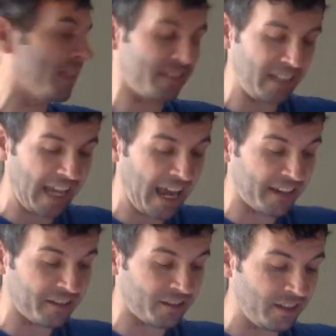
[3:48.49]
That's the
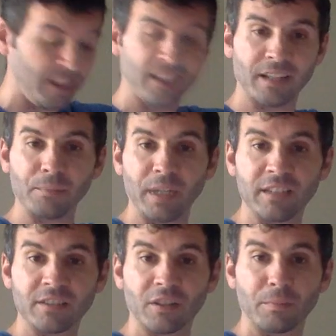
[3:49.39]
X that
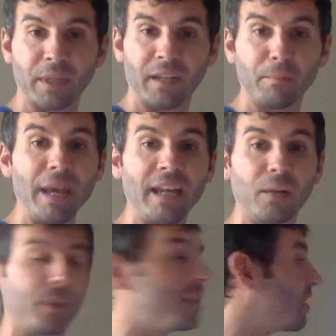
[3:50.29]
means they're being
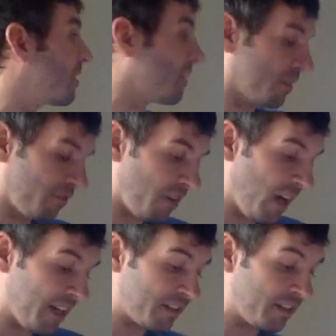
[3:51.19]
mated with each other at the
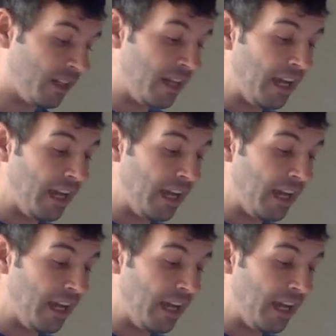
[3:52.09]
cross.